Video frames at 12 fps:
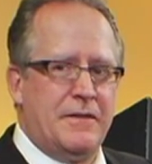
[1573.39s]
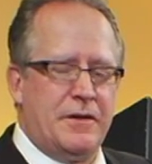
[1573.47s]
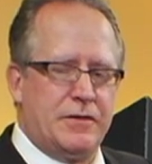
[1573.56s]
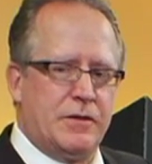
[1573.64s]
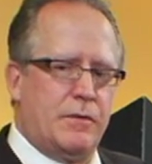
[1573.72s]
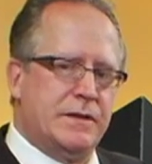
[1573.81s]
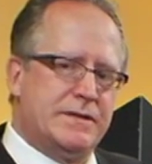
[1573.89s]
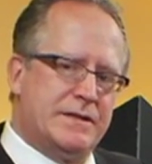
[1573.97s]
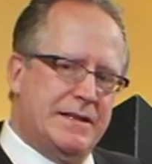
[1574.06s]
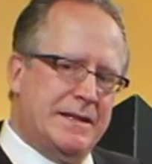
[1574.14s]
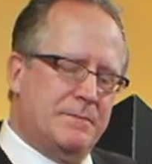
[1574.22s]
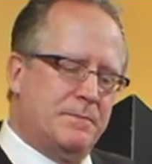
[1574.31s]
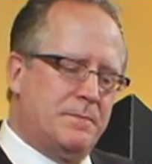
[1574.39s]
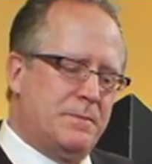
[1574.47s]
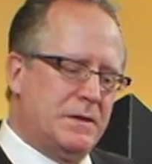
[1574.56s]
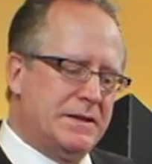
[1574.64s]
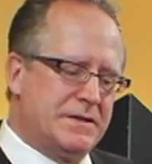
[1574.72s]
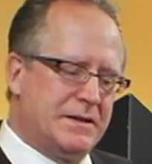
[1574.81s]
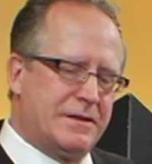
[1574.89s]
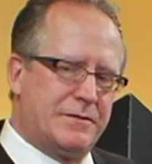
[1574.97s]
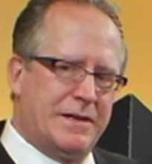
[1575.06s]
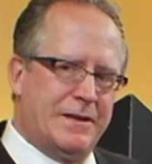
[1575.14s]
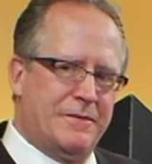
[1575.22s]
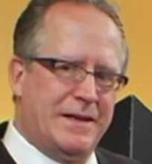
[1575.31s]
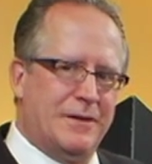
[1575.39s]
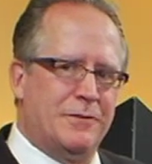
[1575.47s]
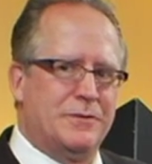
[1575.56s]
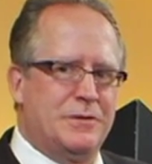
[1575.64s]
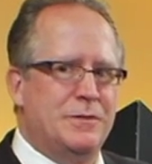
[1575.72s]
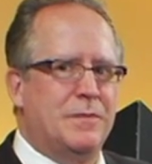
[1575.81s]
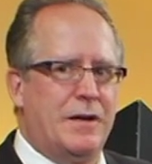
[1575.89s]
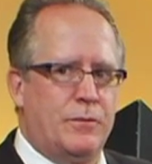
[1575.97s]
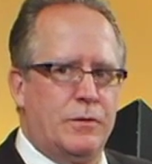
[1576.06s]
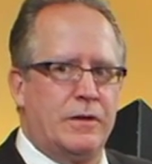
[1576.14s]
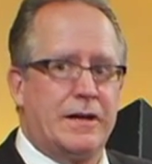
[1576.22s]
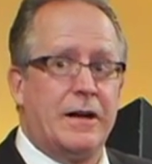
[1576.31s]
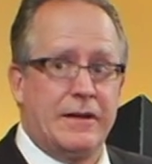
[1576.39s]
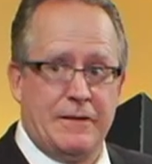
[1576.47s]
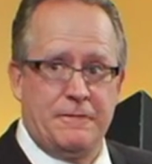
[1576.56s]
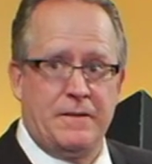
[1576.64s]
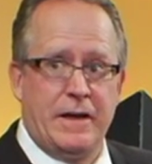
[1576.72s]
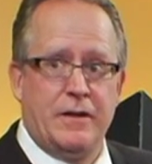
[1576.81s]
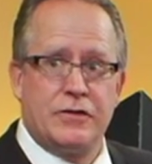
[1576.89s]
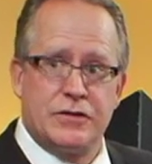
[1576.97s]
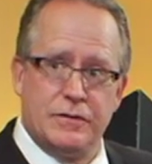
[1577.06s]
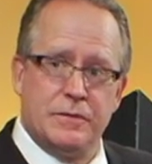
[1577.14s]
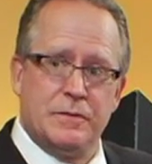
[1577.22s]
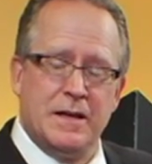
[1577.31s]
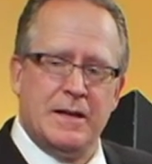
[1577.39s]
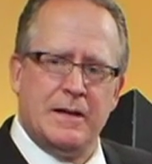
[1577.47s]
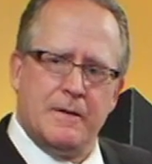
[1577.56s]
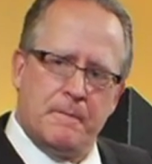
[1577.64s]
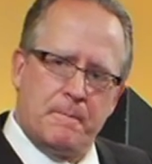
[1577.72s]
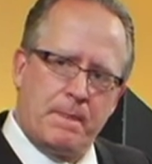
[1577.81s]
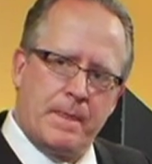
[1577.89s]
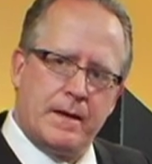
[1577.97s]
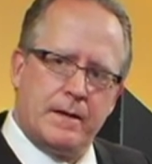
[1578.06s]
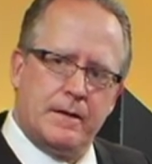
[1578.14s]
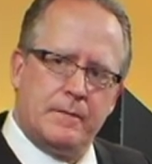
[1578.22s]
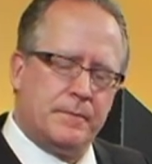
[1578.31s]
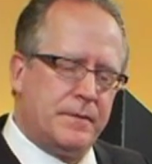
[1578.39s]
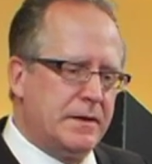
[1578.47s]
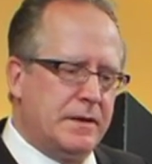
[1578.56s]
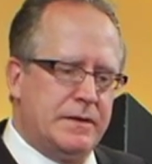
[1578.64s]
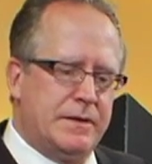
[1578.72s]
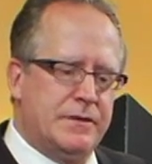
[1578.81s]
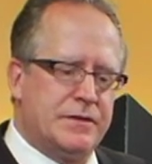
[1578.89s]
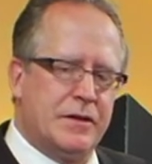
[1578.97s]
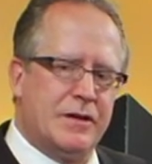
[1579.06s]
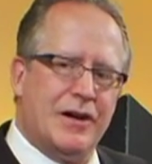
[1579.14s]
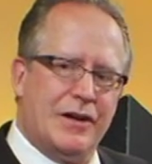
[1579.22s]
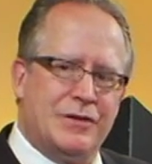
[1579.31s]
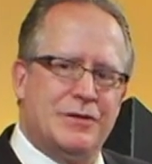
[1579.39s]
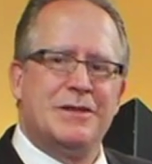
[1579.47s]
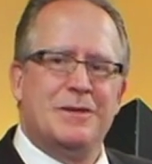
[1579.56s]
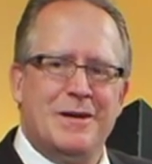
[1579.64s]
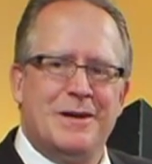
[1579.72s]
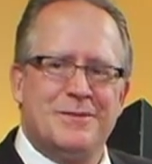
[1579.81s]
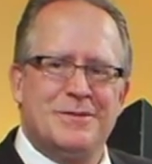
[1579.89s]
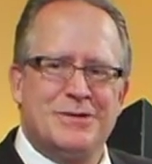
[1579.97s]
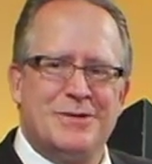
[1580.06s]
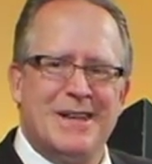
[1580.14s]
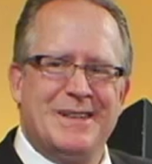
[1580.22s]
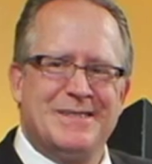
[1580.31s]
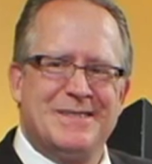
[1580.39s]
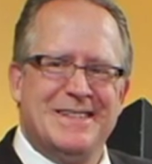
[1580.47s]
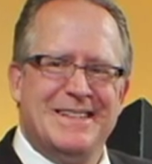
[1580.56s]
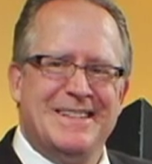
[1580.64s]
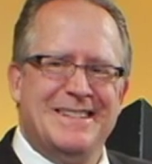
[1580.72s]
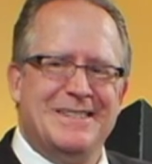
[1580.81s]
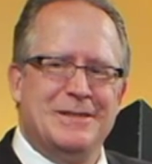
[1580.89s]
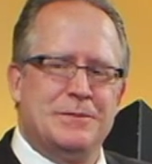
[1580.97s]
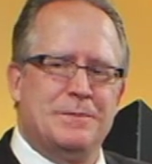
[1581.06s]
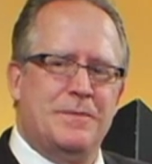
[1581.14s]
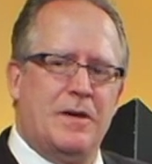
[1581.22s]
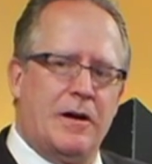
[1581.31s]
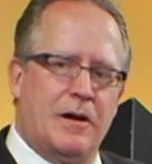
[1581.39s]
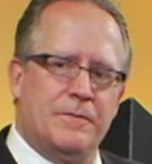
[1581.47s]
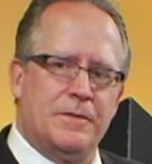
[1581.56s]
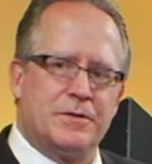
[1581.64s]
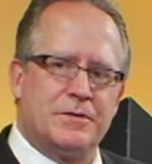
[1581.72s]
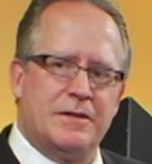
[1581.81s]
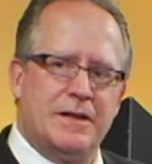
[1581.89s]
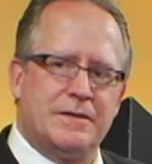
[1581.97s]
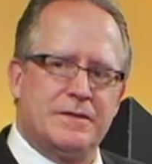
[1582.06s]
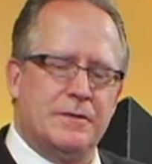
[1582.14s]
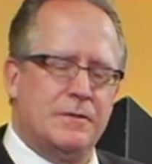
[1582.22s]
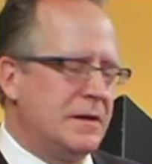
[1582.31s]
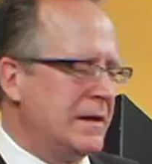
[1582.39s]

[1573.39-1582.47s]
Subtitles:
There's always the implicit threat, if I don't do my work, I'll get fired. So there's a good amount of stress, and then there's harmful stress.